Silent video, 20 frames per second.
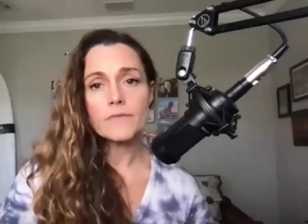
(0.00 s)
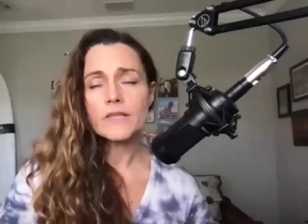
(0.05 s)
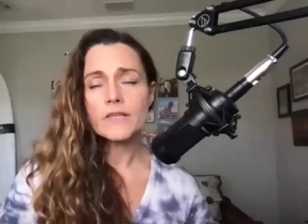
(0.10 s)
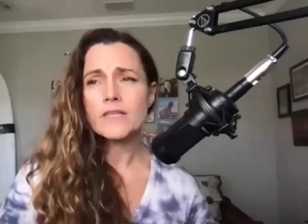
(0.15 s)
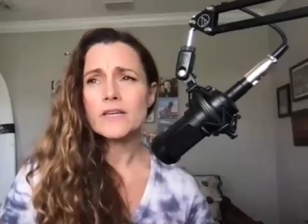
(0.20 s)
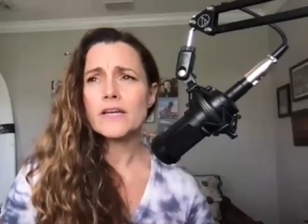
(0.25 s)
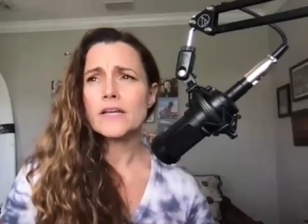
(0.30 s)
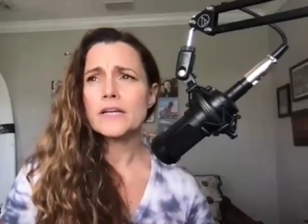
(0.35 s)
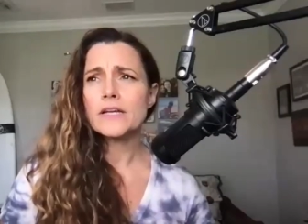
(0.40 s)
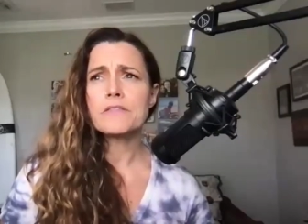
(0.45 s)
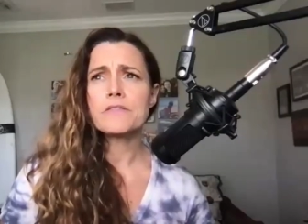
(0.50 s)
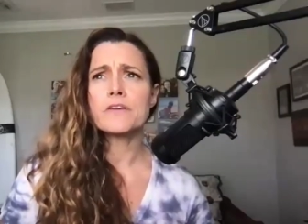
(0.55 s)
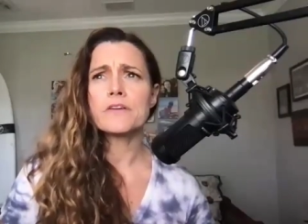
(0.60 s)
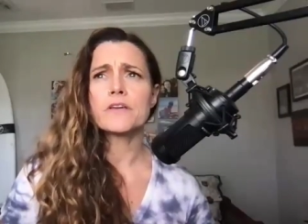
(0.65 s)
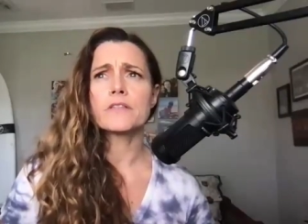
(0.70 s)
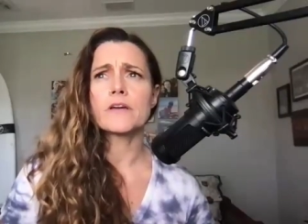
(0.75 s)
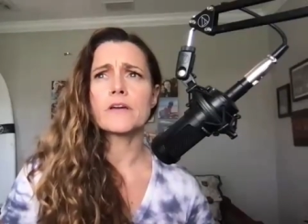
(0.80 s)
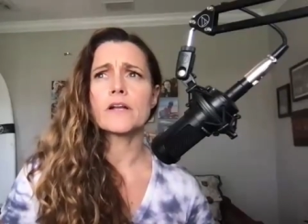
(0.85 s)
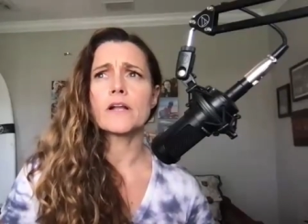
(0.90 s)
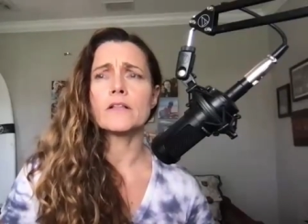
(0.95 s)
I think anything
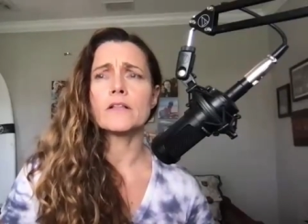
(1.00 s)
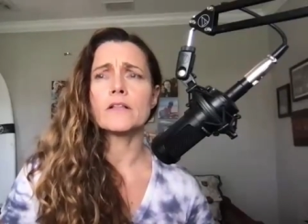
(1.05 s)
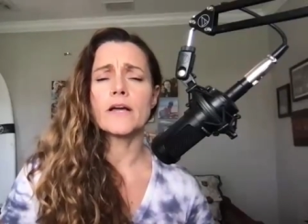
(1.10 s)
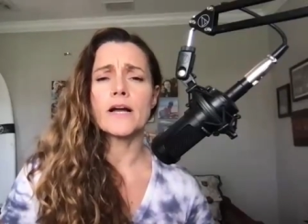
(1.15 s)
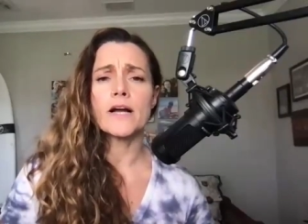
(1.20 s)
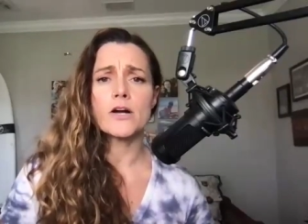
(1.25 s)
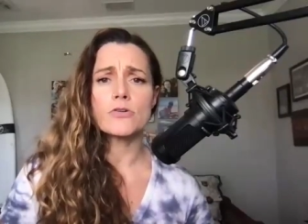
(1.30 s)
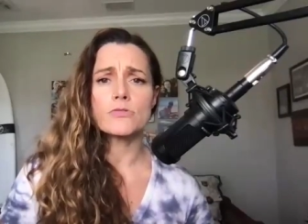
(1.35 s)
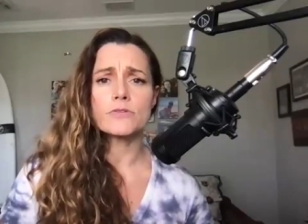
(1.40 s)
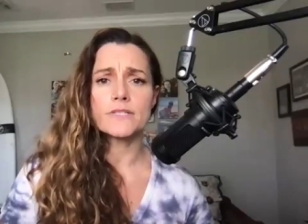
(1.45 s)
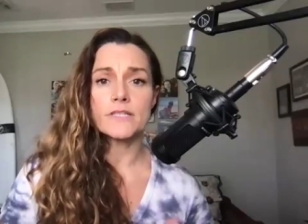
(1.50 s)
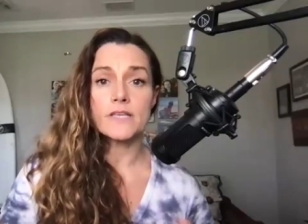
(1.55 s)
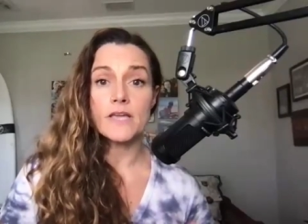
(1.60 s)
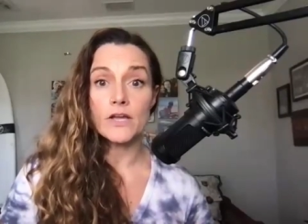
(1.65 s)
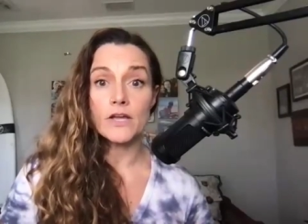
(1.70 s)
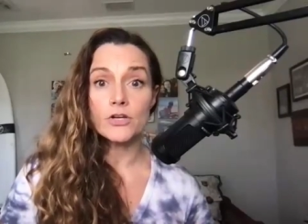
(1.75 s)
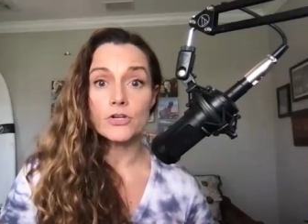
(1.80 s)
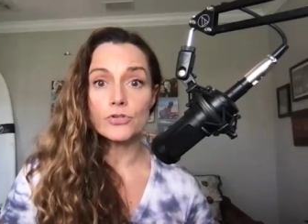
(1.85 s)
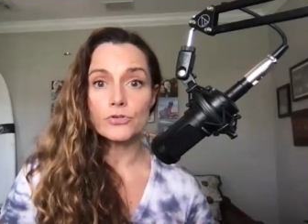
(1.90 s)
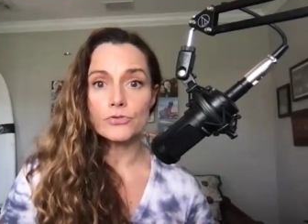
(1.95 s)
that allows the
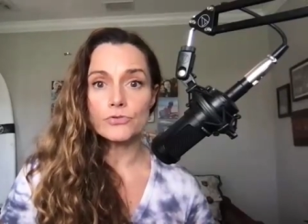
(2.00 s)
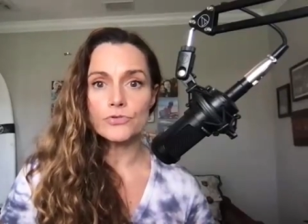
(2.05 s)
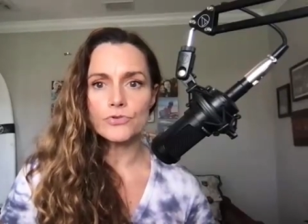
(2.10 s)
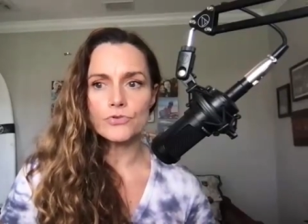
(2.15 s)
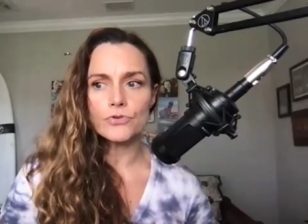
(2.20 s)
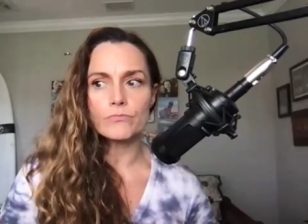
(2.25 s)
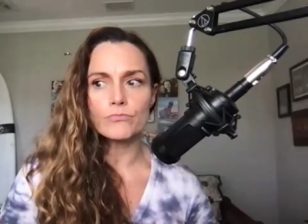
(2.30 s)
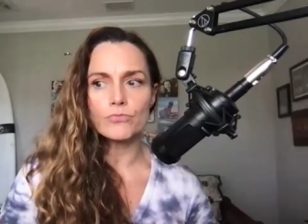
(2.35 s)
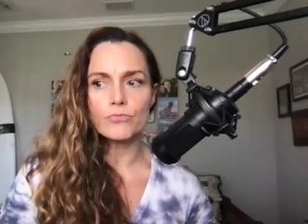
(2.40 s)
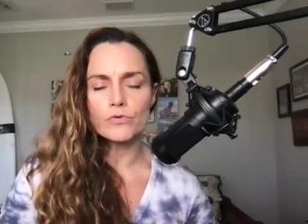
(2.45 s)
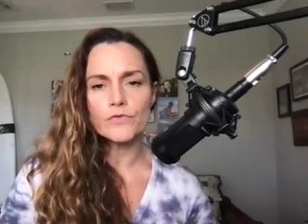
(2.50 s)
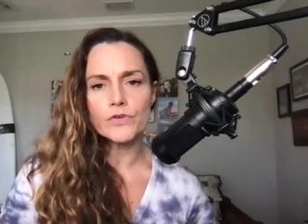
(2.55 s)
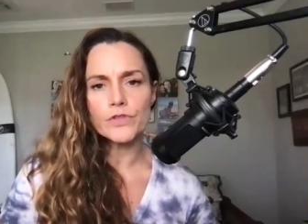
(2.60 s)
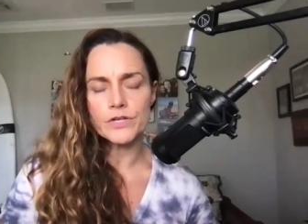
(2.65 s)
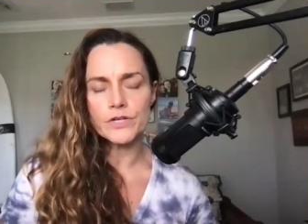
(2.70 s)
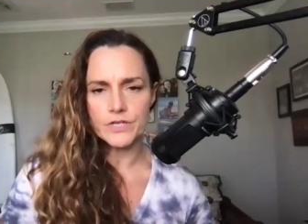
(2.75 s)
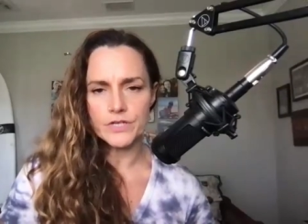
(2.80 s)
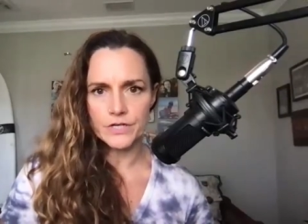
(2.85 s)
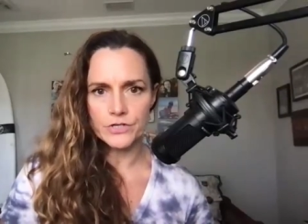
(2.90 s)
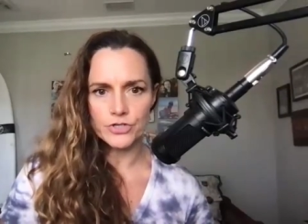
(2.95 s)
end user to move with
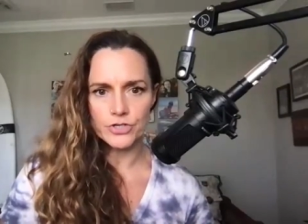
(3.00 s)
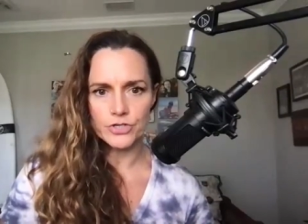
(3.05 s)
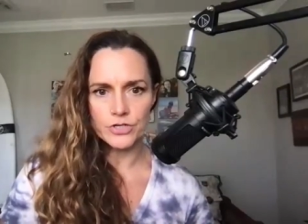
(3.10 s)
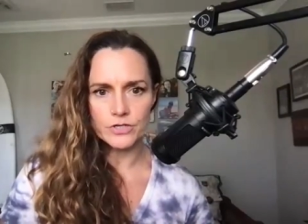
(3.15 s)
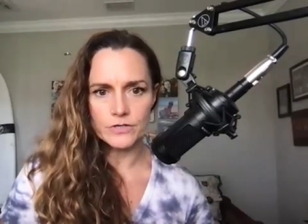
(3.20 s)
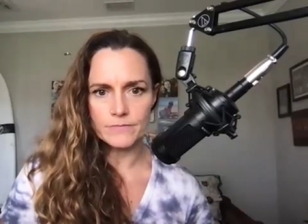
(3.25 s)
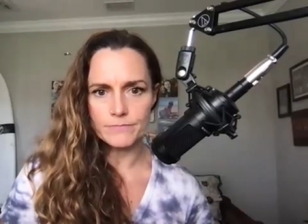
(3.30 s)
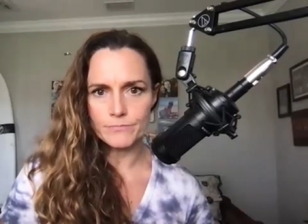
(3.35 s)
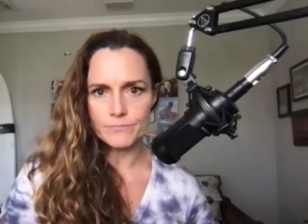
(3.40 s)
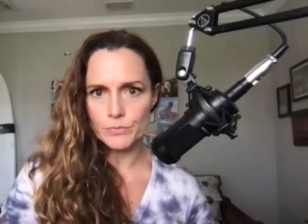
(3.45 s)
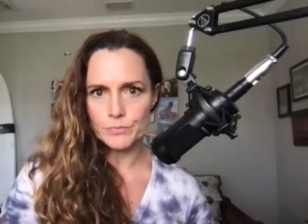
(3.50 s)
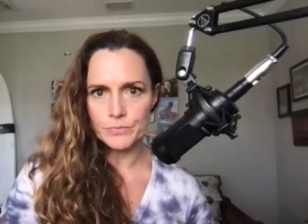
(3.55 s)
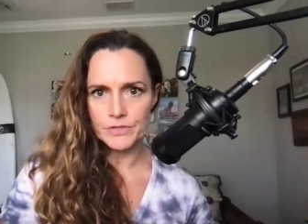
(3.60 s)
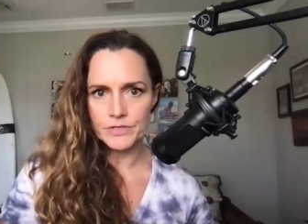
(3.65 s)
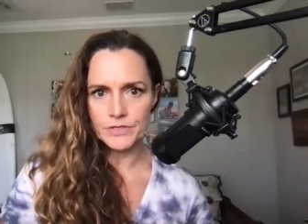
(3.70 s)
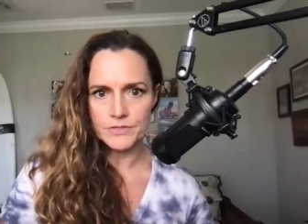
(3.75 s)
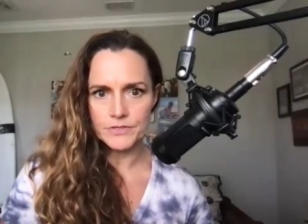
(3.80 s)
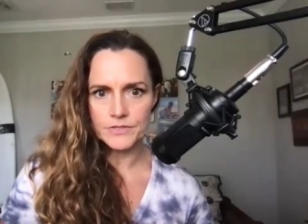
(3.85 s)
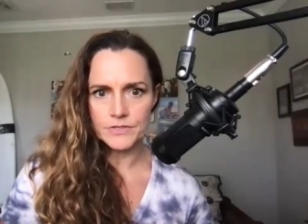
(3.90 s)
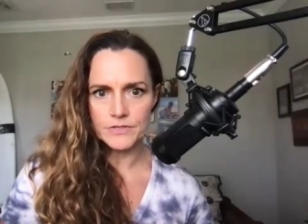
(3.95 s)
intention and
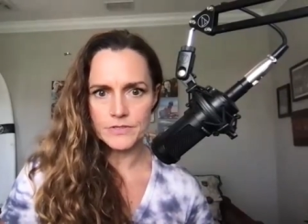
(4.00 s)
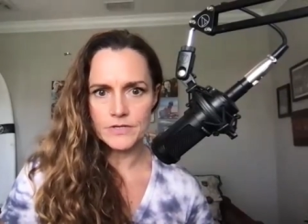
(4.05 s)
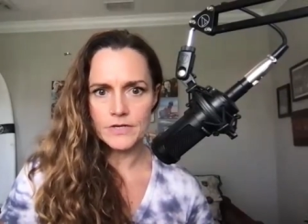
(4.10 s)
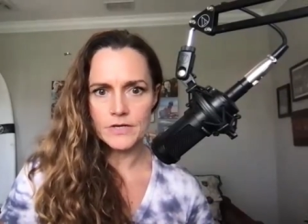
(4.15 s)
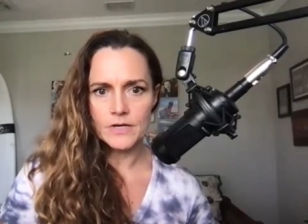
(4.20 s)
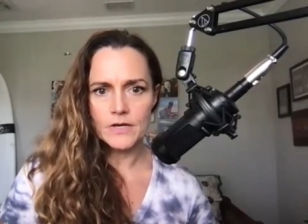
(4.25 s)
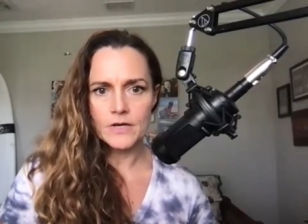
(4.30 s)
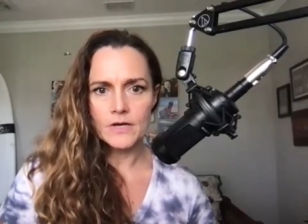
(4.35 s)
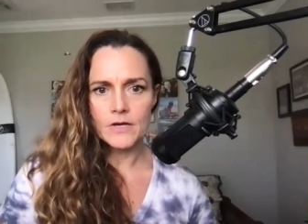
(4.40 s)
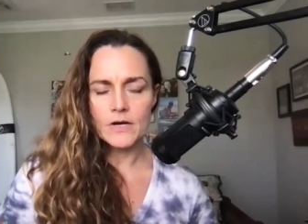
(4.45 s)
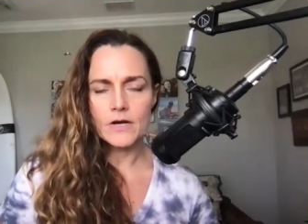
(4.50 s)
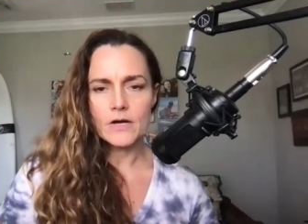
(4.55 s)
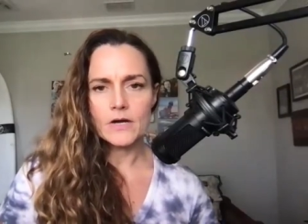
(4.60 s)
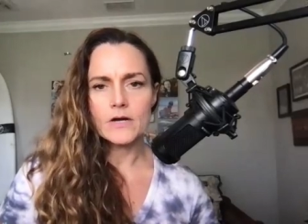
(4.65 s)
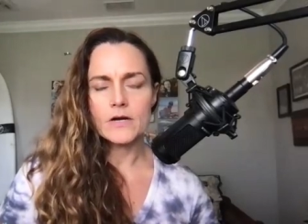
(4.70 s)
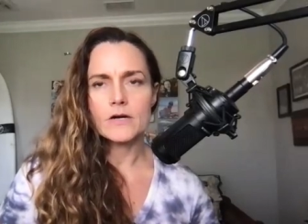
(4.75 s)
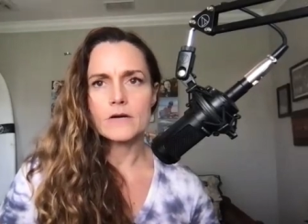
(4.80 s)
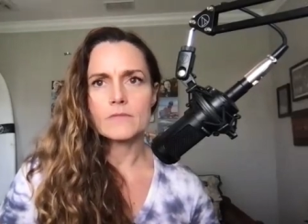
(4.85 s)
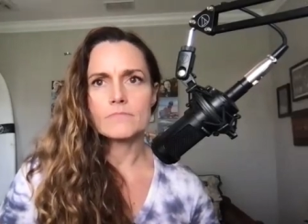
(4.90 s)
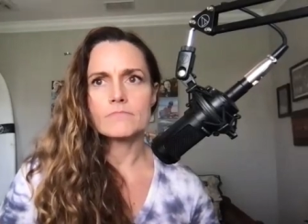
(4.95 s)
purpose mm-hmm.
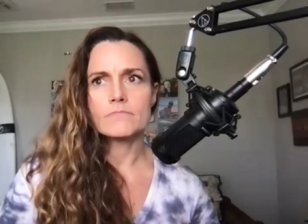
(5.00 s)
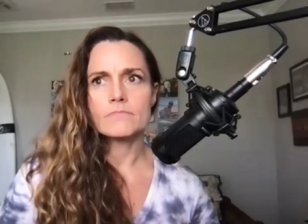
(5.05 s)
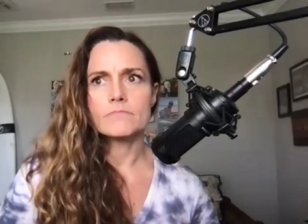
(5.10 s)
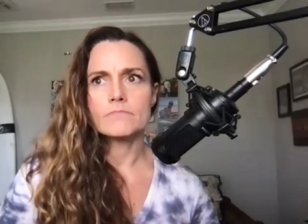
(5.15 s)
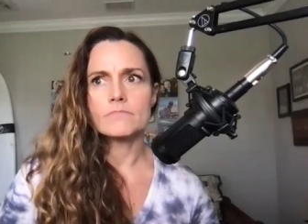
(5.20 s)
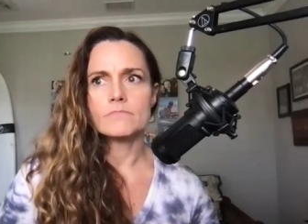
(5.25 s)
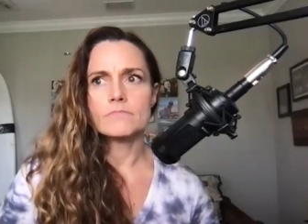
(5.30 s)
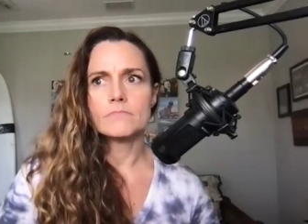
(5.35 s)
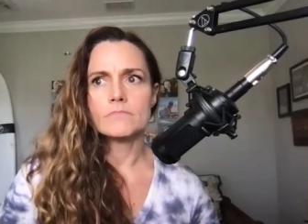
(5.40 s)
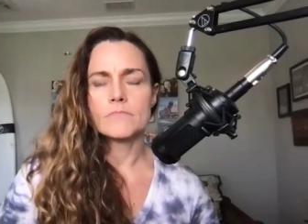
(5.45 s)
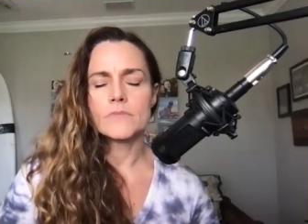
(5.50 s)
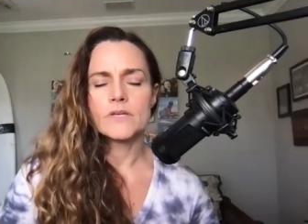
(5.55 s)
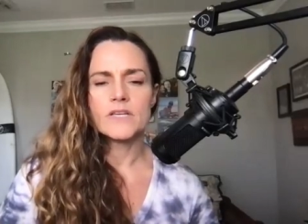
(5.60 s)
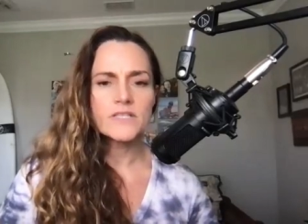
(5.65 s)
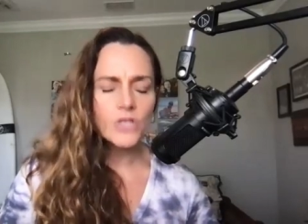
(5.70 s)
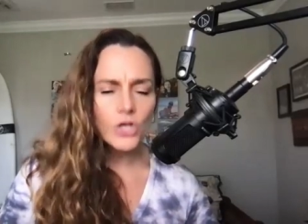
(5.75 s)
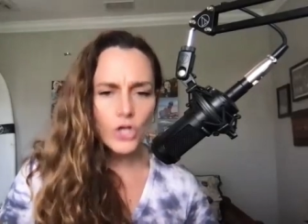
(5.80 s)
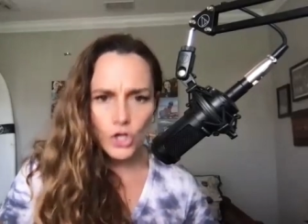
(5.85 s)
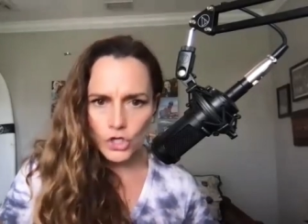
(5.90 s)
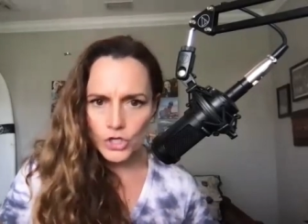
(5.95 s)
um, is
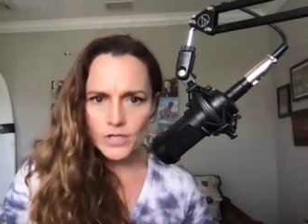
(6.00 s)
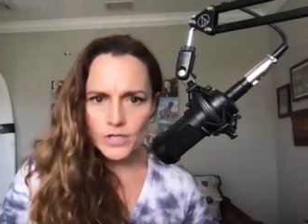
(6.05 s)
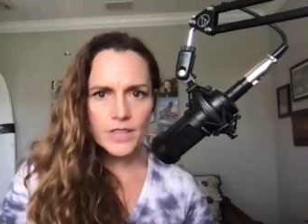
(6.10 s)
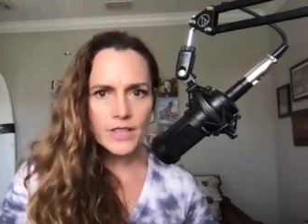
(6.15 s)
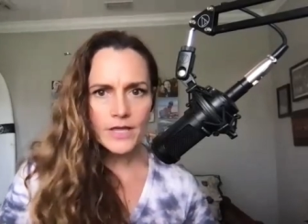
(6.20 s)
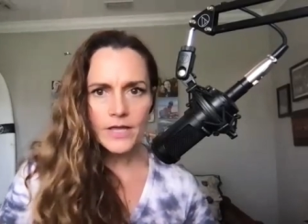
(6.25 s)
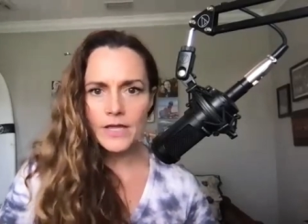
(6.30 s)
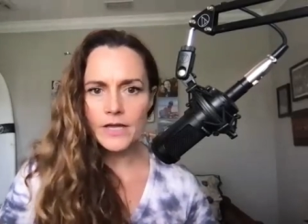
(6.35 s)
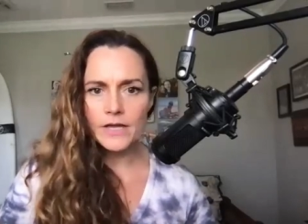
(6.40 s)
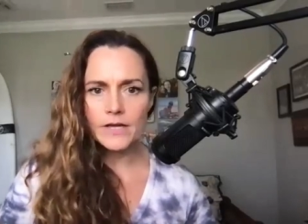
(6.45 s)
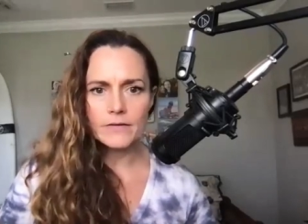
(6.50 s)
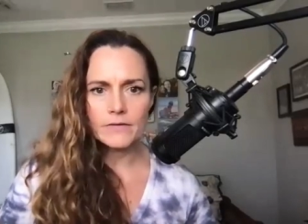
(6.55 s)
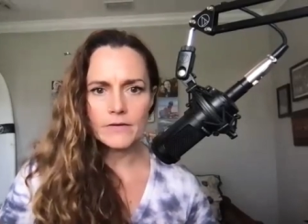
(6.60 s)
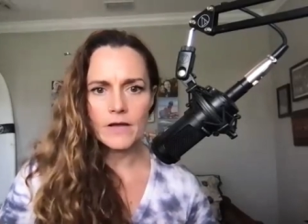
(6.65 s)
a good thing.